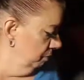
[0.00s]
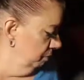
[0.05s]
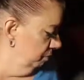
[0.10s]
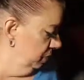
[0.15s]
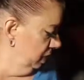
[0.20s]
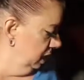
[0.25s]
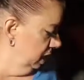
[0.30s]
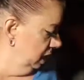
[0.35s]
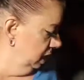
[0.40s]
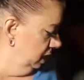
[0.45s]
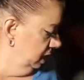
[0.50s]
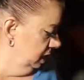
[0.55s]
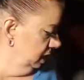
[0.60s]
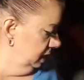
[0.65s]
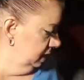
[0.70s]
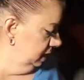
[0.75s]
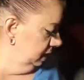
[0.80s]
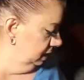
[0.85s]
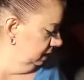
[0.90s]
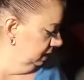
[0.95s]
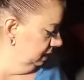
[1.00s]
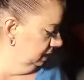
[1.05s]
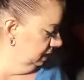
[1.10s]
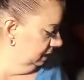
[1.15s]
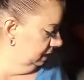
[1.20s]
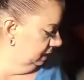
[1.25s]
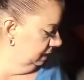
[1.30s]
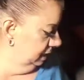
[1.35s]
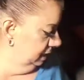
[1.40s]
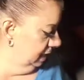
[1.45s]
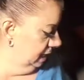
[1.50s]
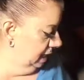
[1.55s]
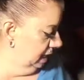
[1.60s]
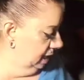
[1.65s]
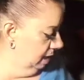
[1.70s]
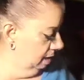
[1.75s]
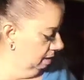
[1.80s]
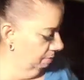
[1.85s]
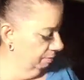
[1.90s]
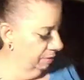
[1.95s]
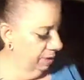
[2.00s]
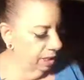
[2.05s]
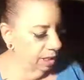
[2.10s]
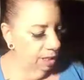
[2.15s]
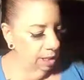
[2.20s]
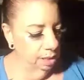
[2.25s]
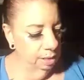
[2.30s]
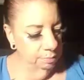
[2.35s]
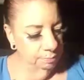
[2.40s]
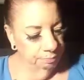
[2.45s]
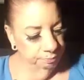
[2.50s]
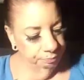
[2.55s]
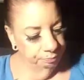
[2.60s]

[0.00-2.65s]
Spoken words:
But it doesn't say how many.